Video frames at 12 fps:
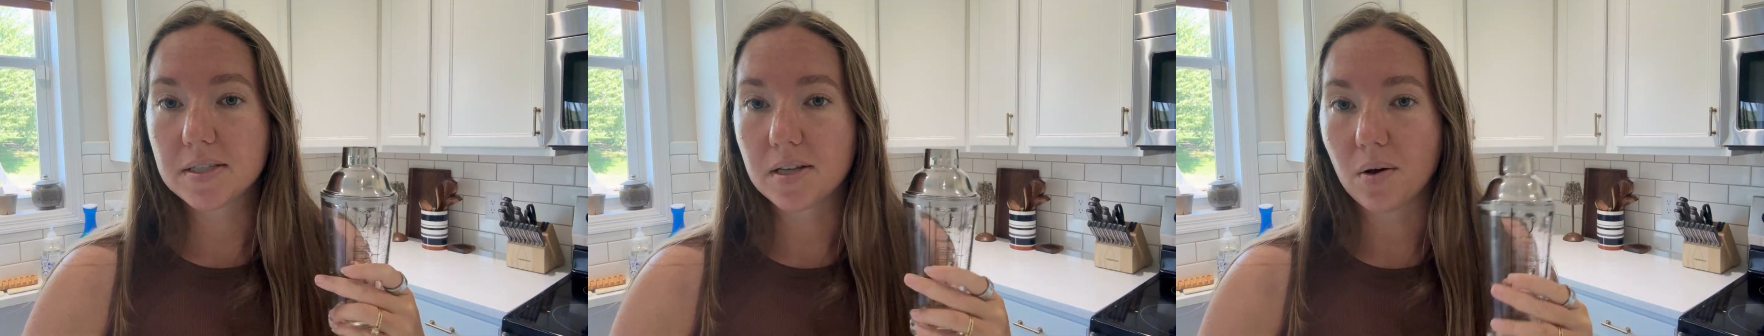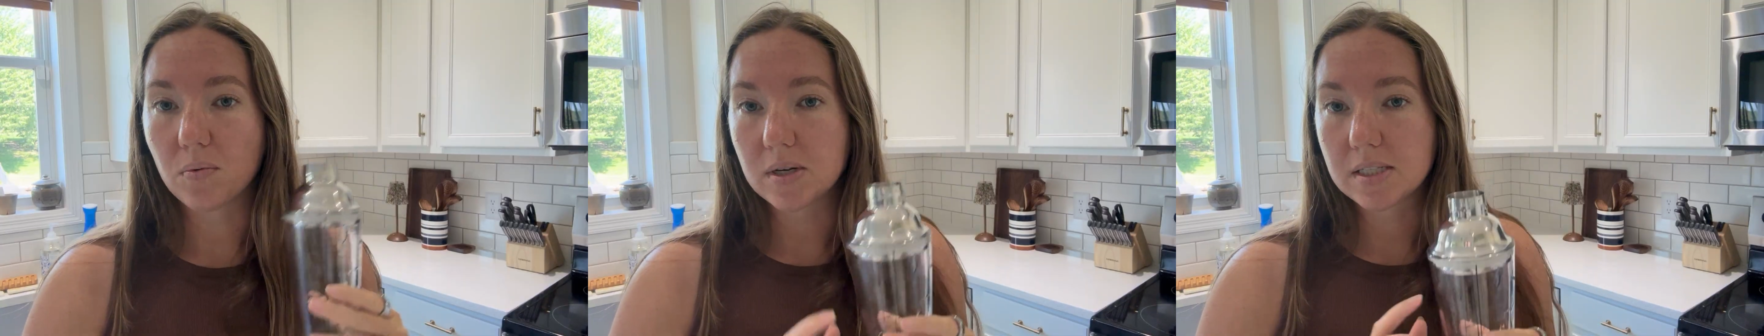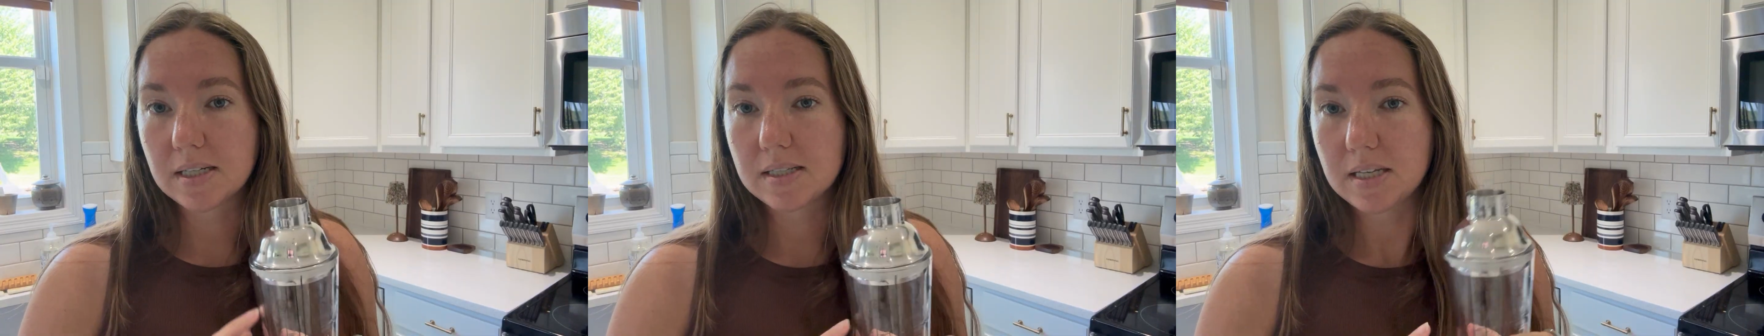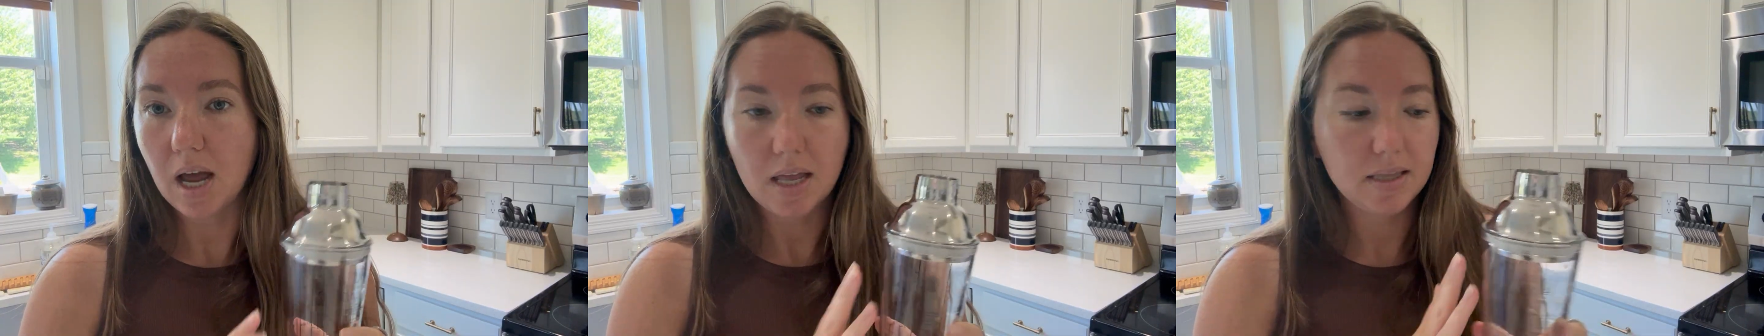So once it's
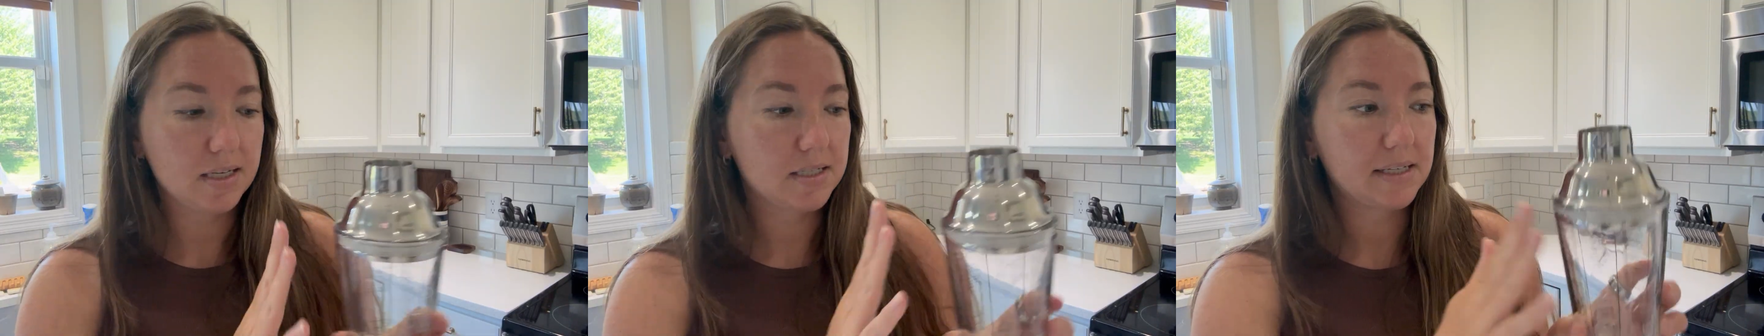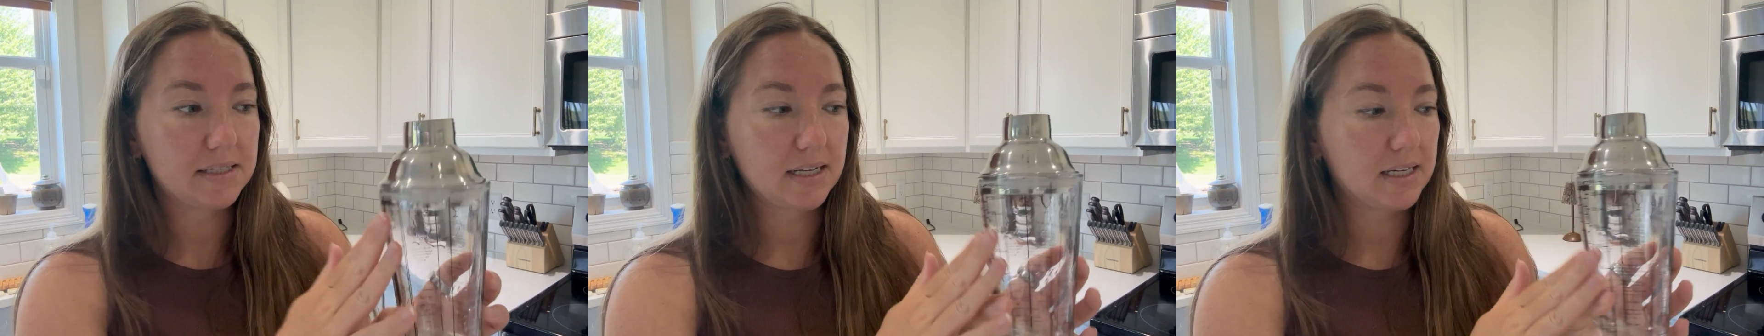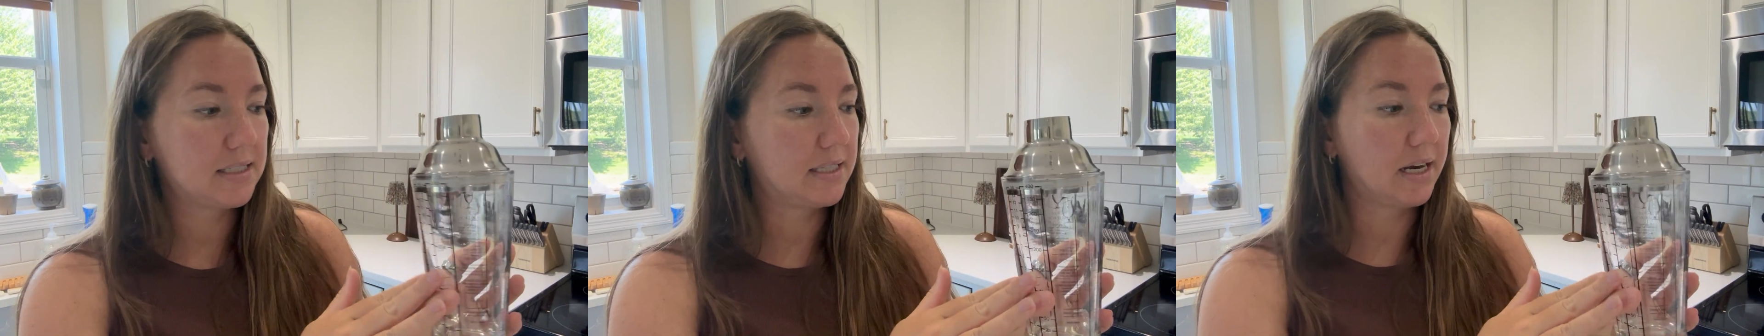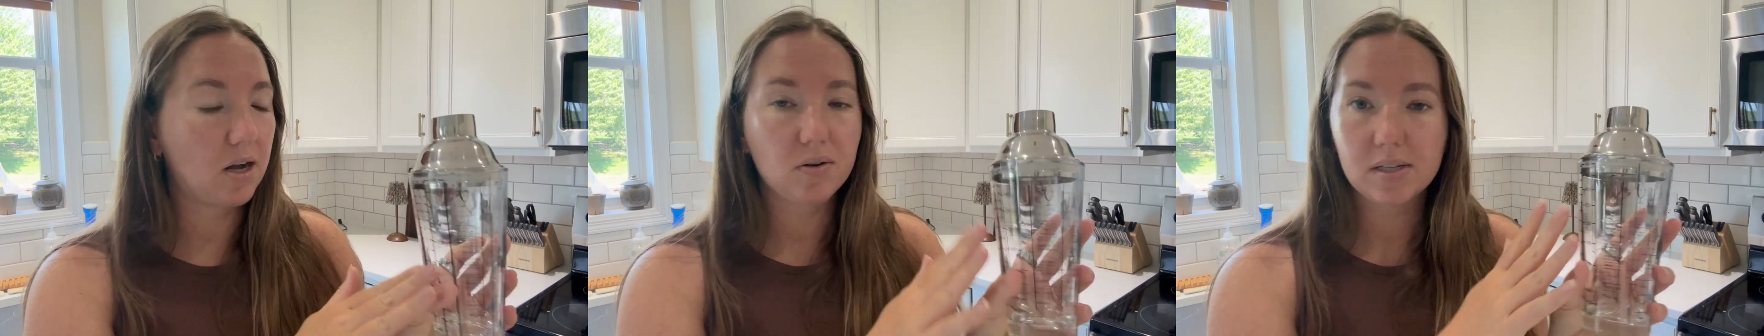done, this is gonna
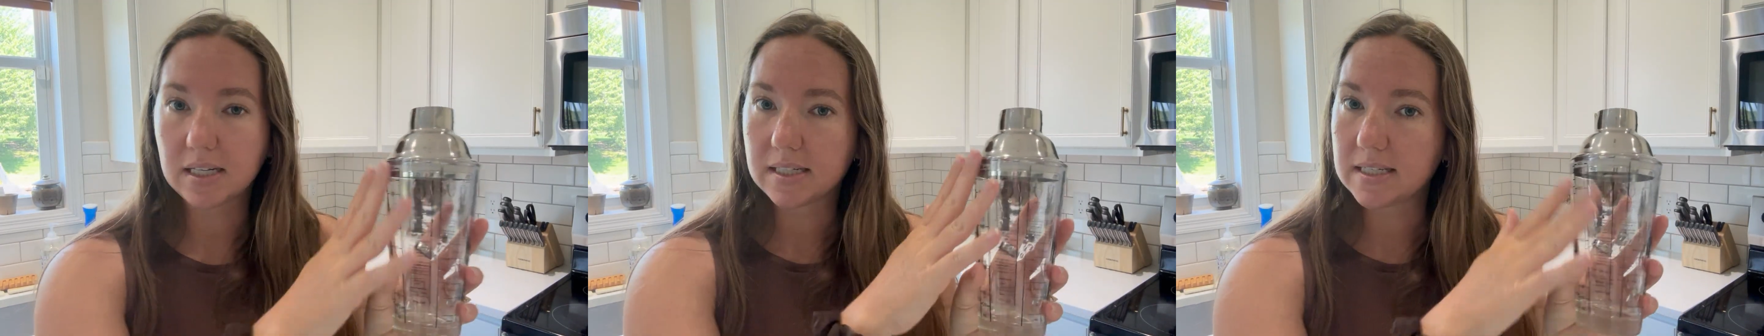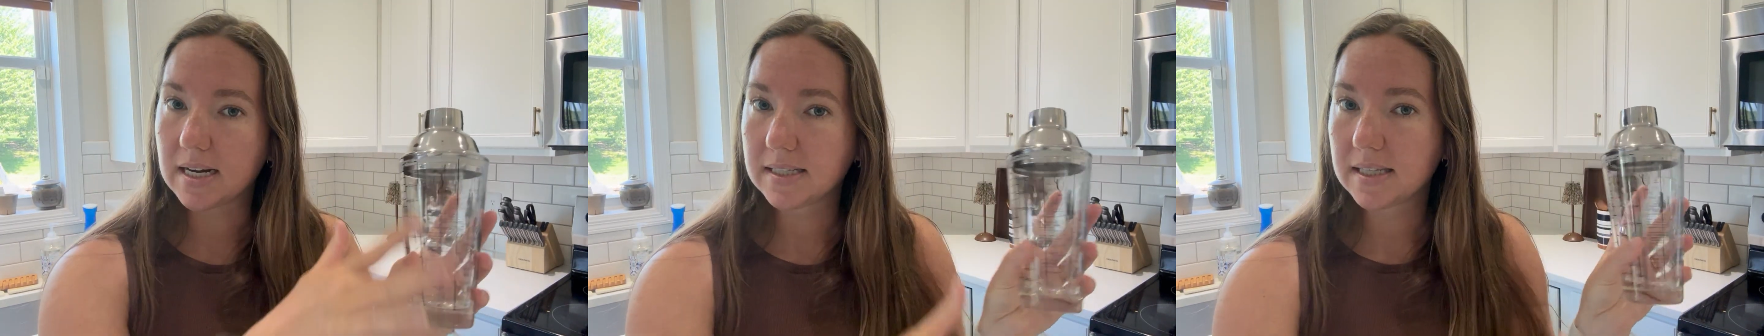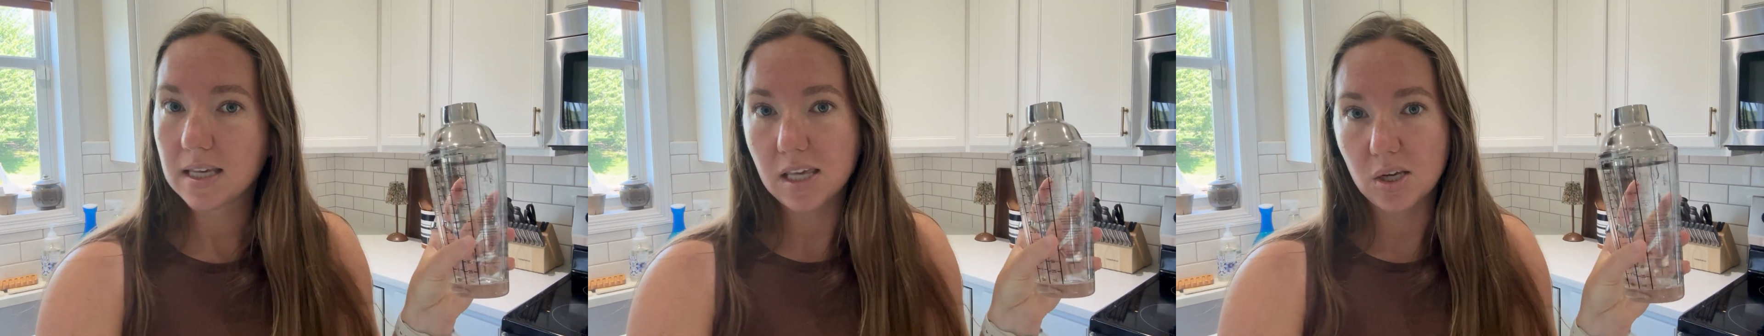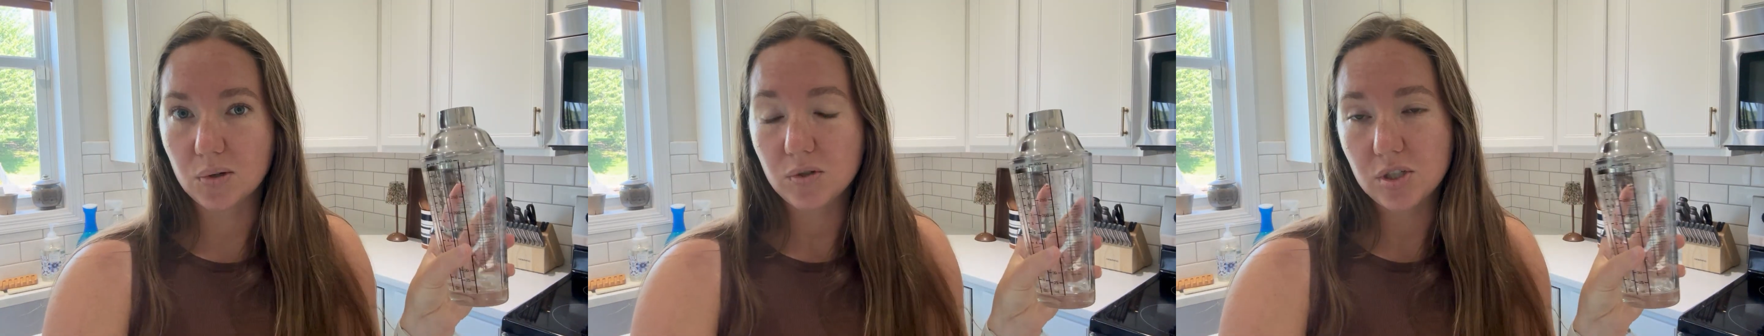sit out because it's nice and
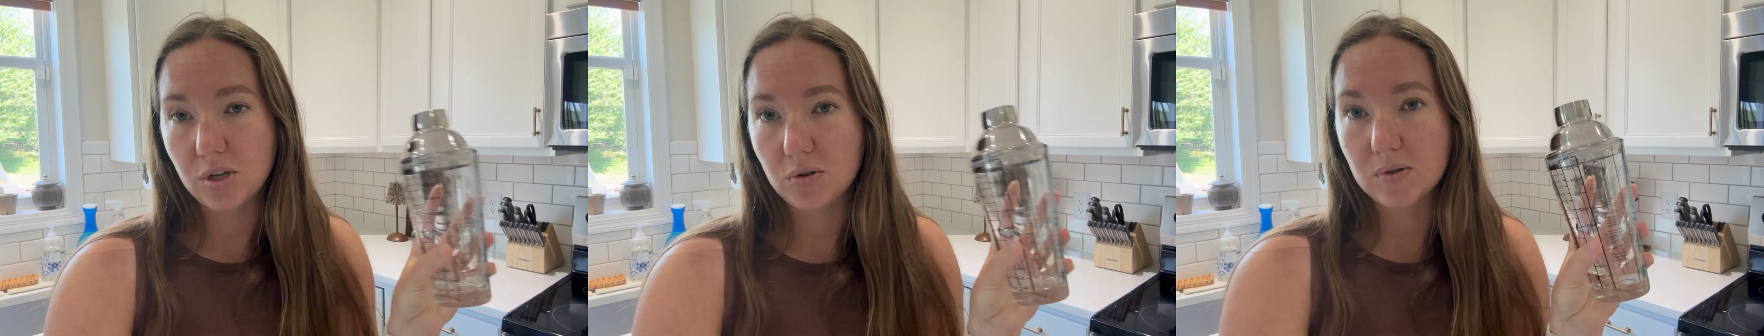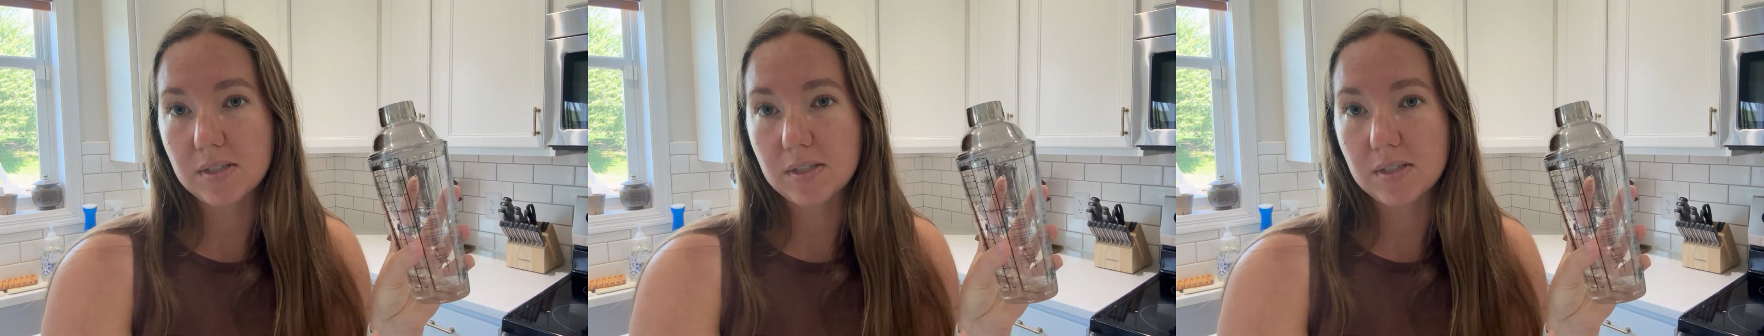cute too.